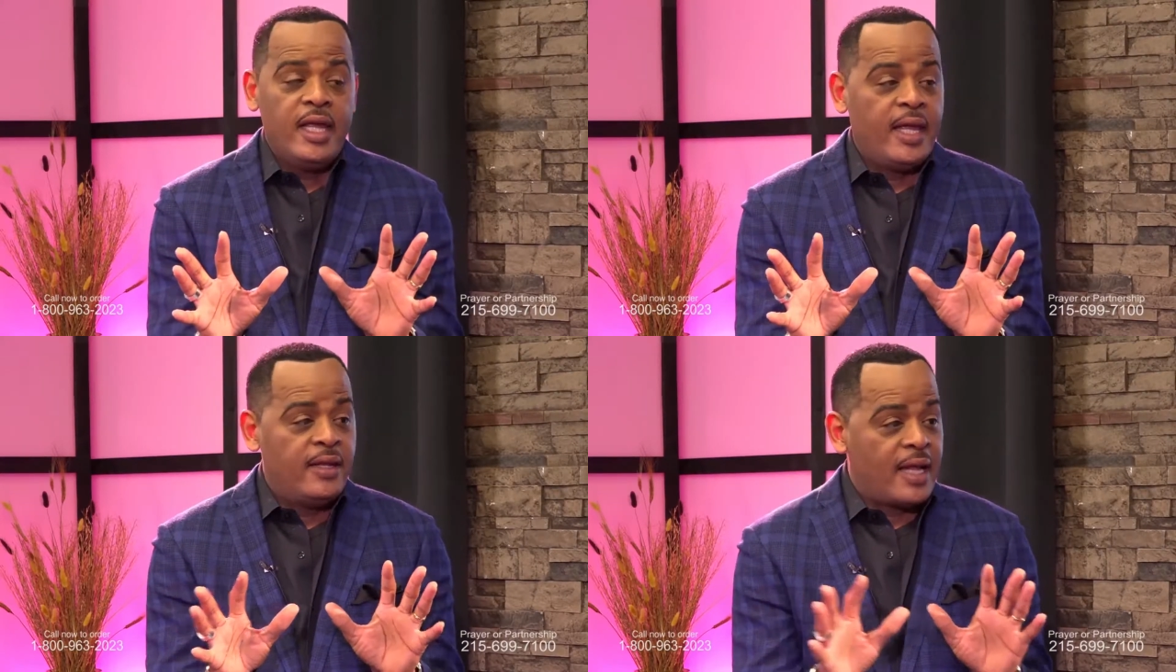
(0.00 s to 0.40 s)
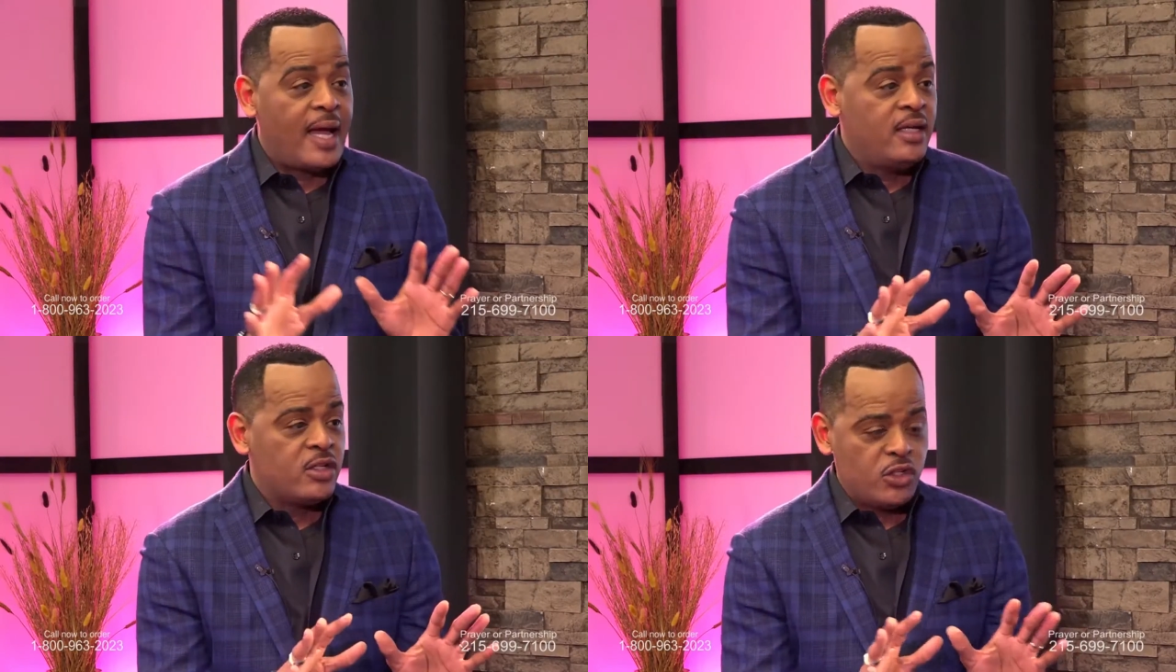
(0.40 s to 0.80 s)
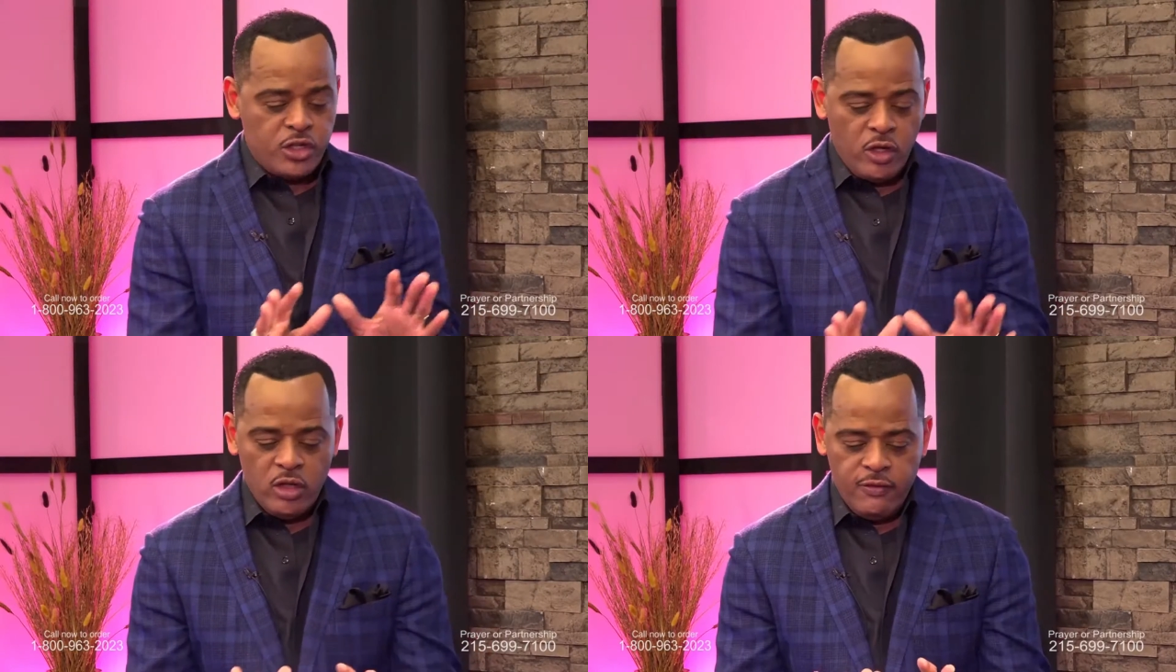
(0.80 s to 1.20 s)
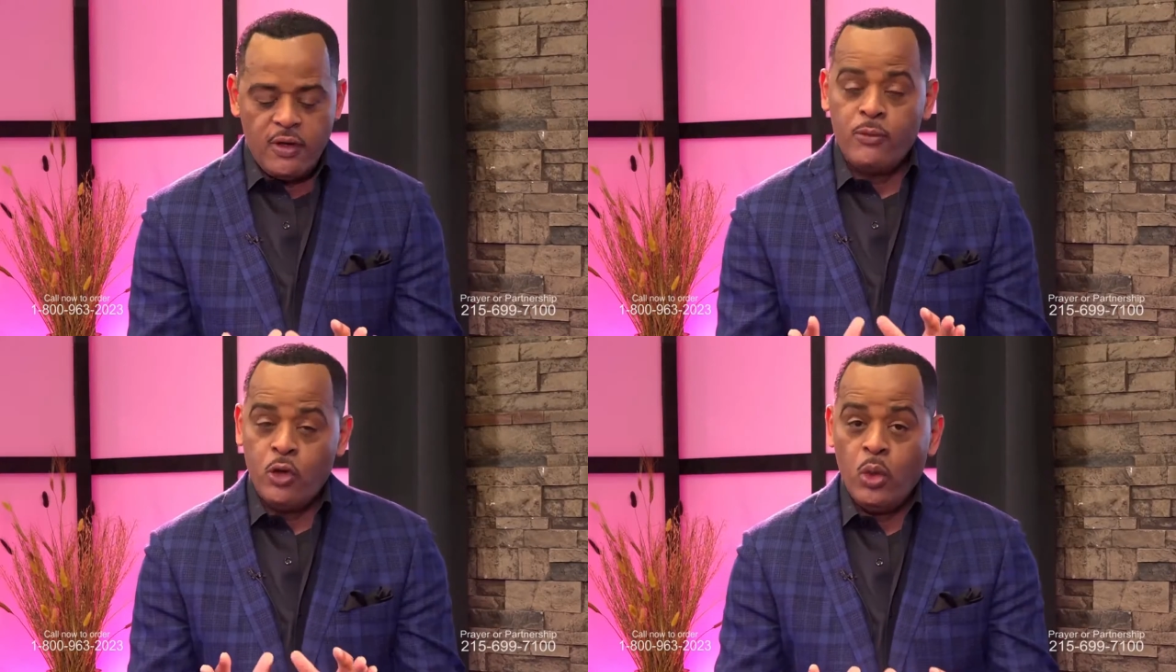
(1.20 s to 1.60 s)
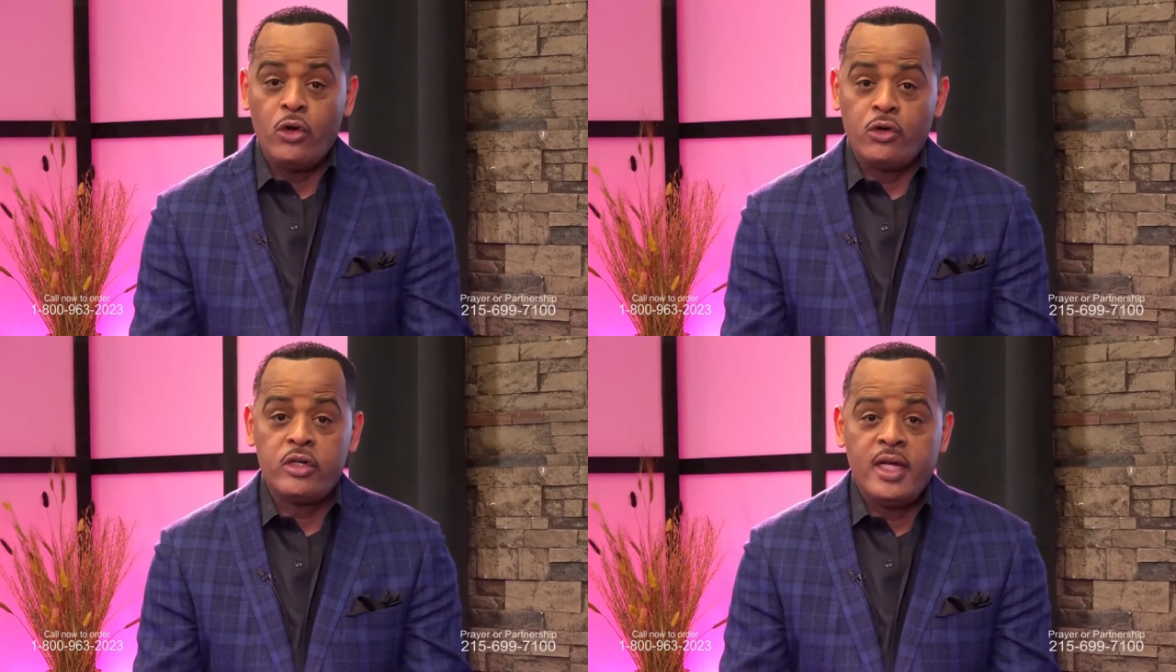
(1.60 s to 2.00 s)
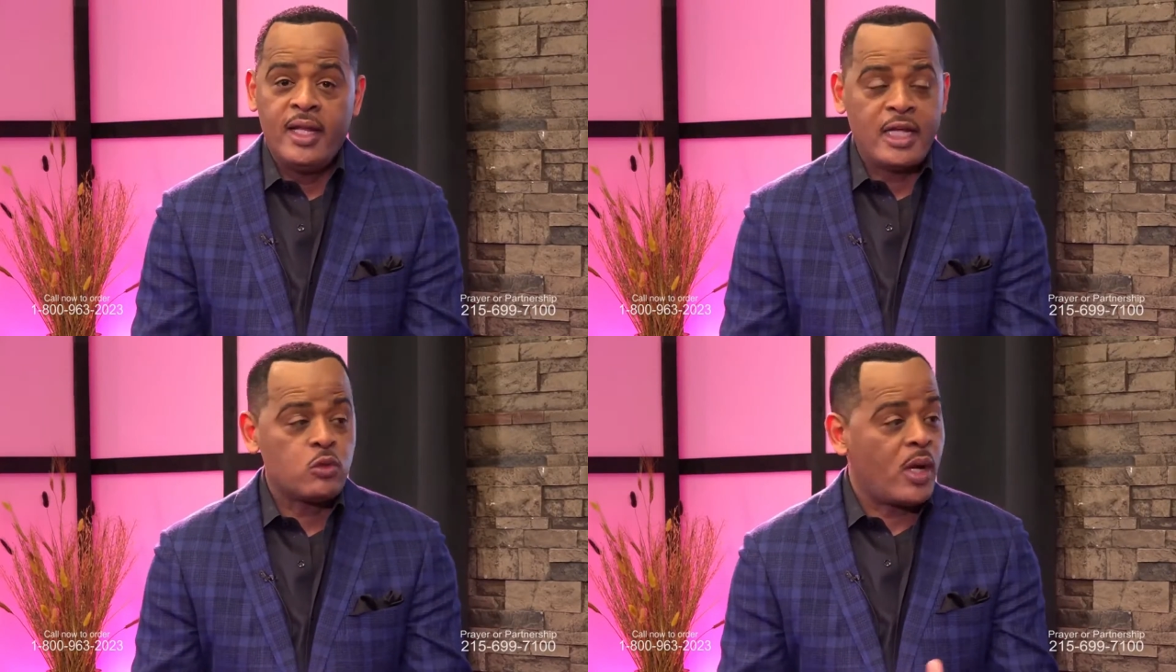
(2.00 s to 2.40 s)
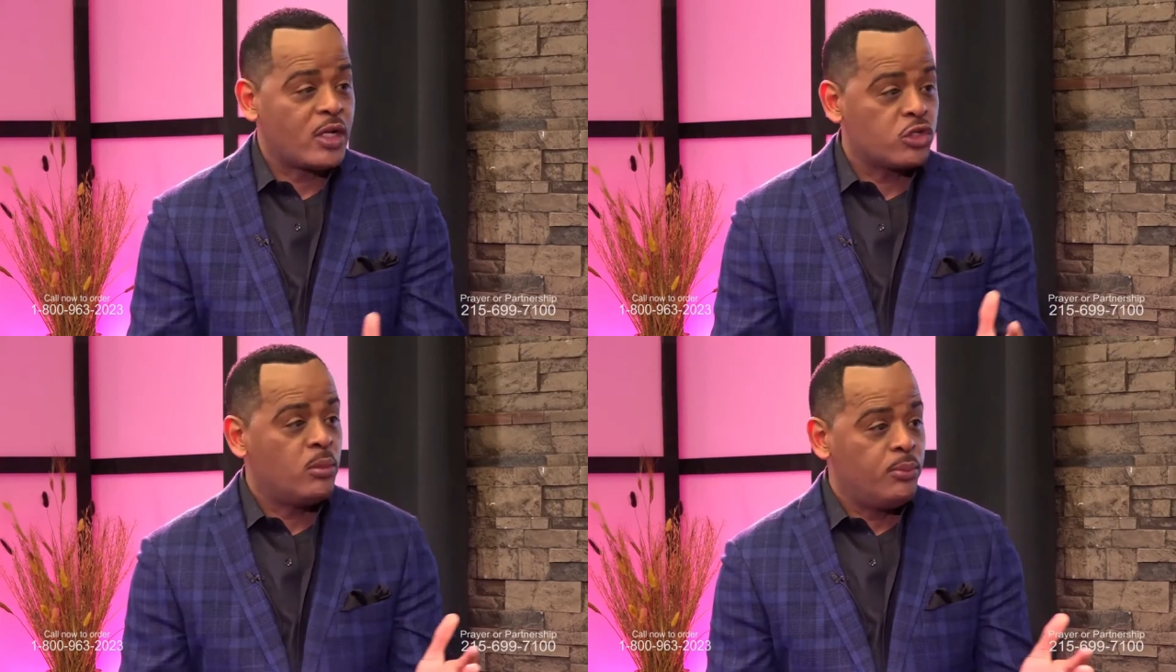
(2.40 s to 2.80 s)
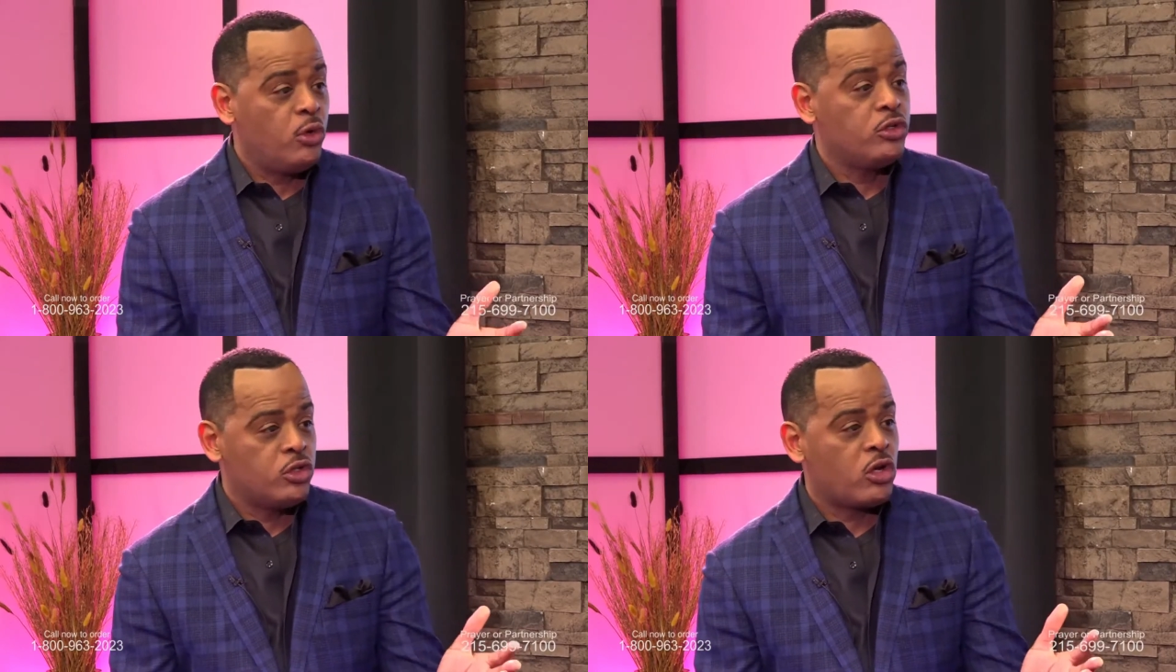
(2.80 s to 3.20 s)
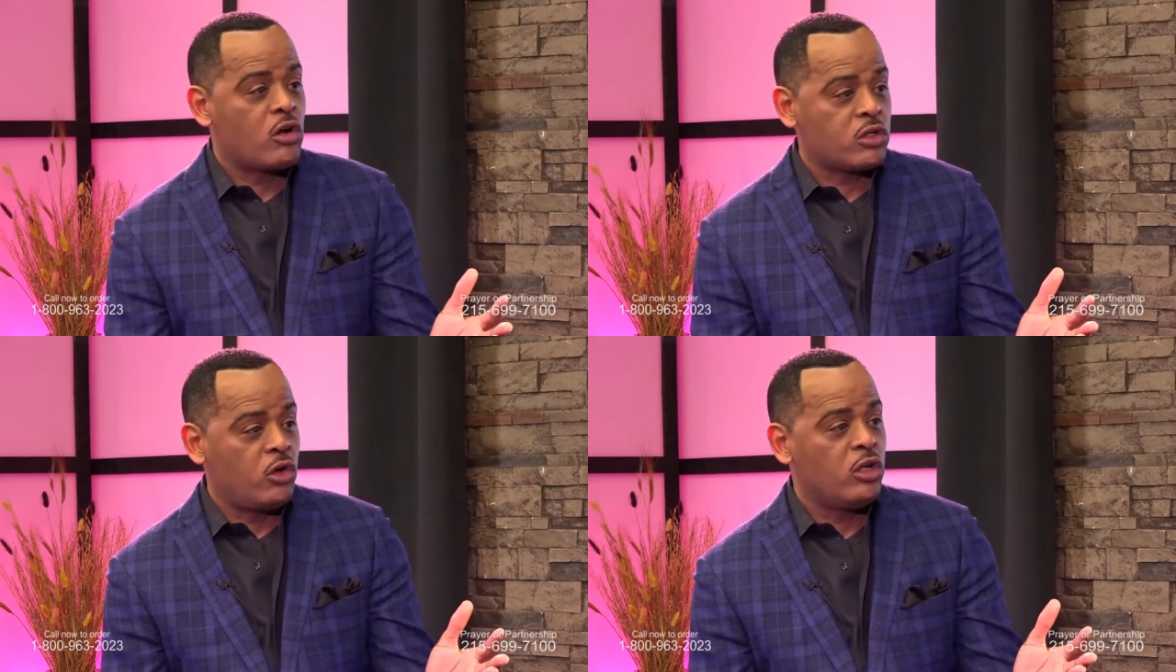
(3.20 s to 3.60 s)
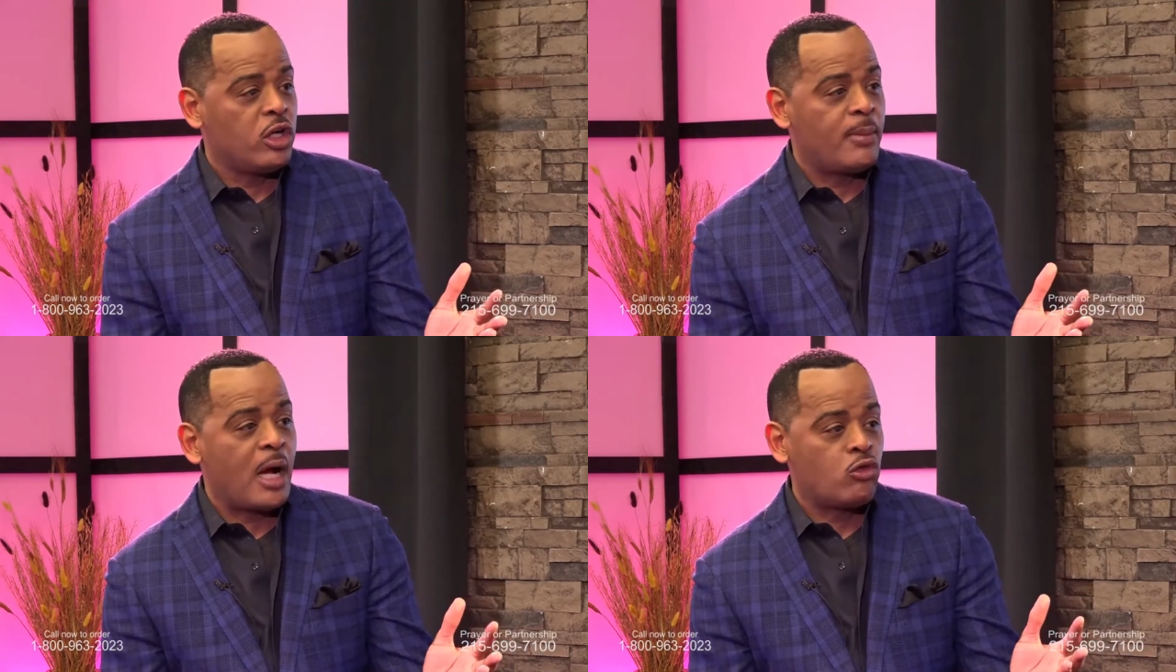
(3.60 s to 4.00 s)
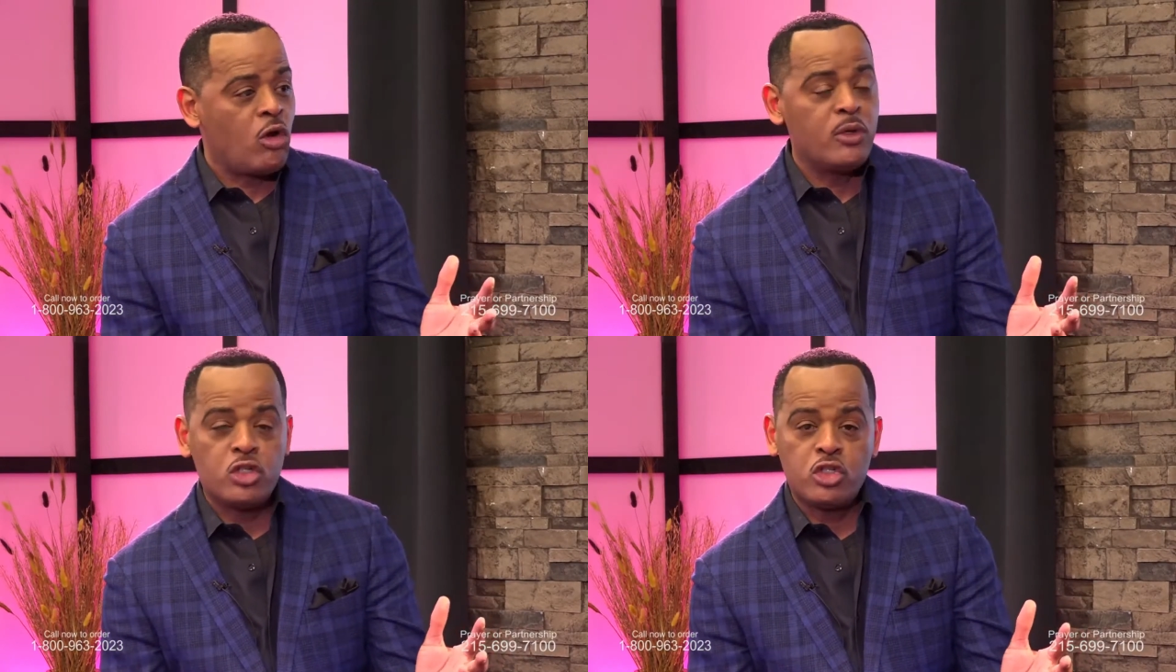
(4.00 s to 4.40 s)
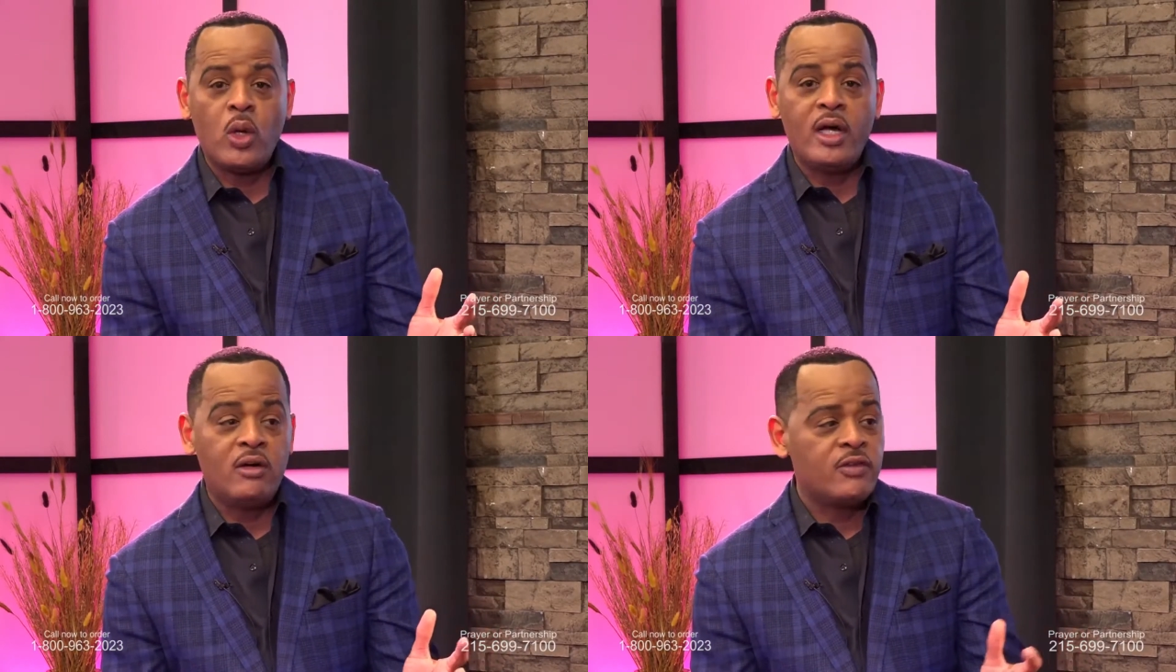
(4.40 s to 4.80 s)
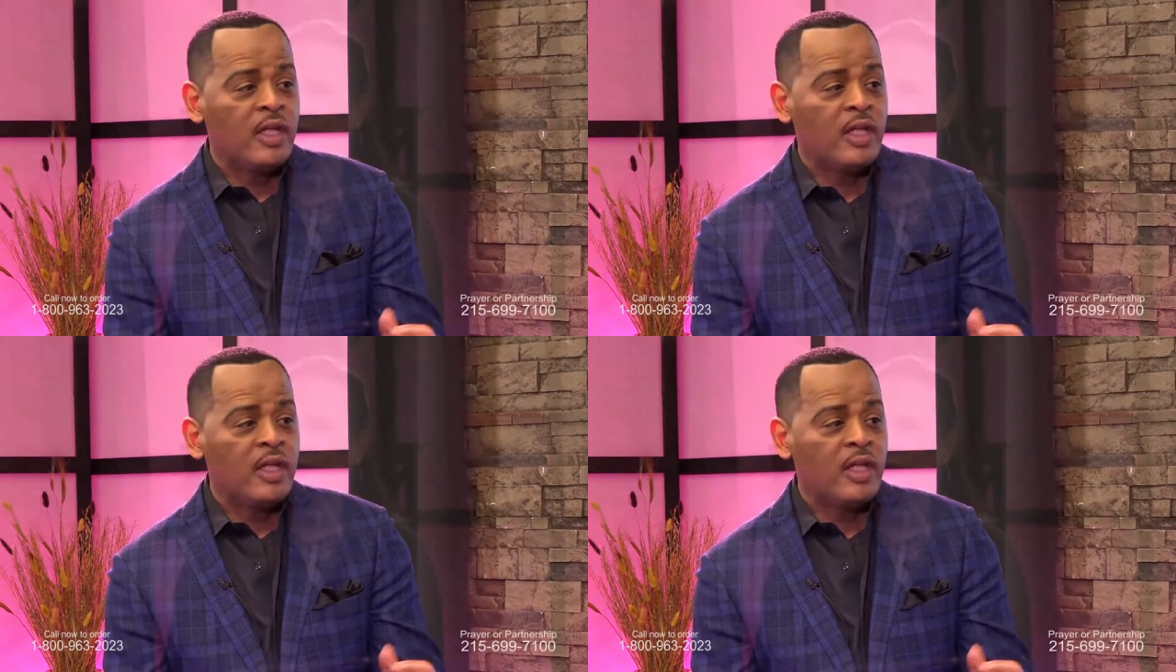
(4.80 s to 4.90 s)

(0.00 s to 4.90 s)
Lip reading: and not necessarily from the Word. And that's why it's so important. You talked earlier about Romans 12